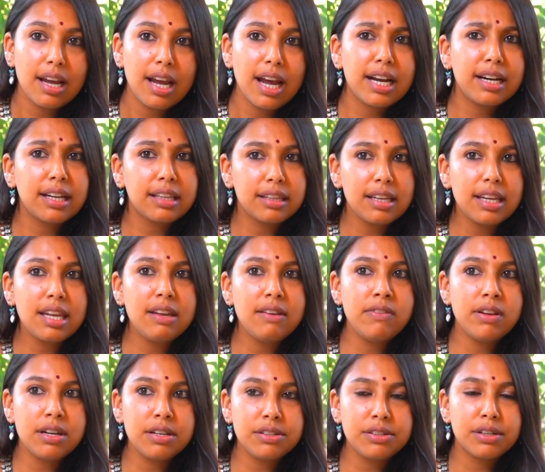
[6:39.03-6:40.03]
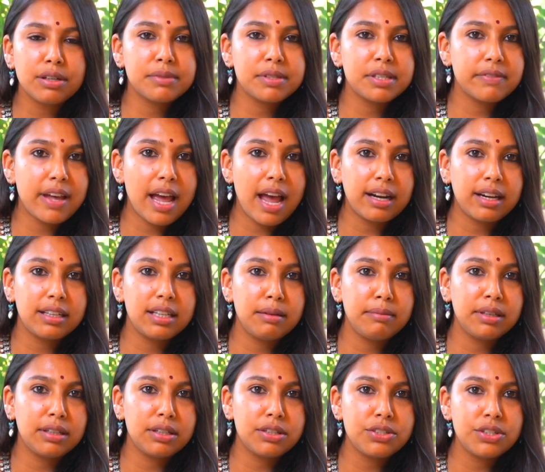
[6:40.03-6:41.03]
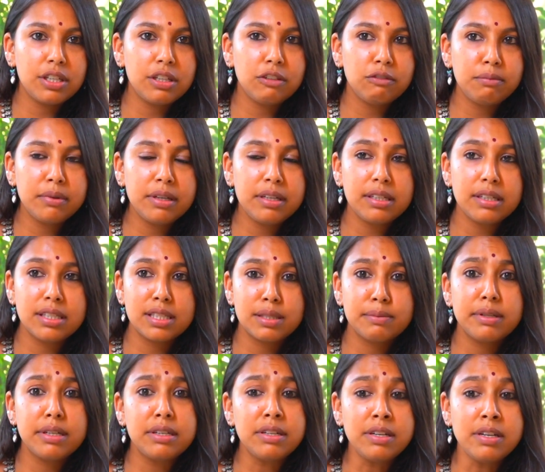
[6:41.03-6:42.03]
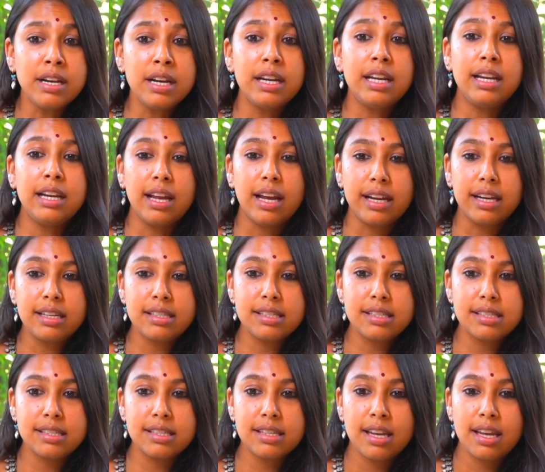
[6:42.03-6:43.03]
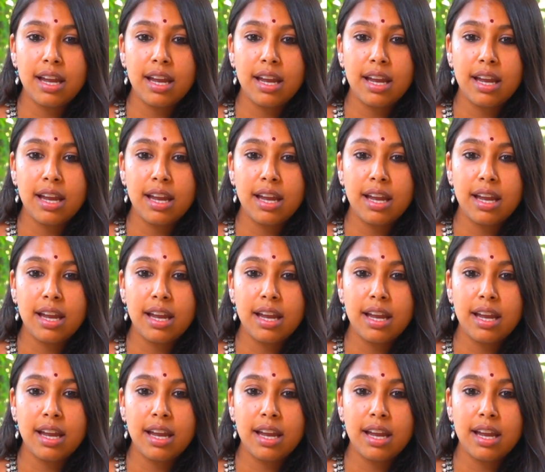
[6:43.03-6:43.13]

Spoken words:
And I think even in terms of academic achievement, it's been really nice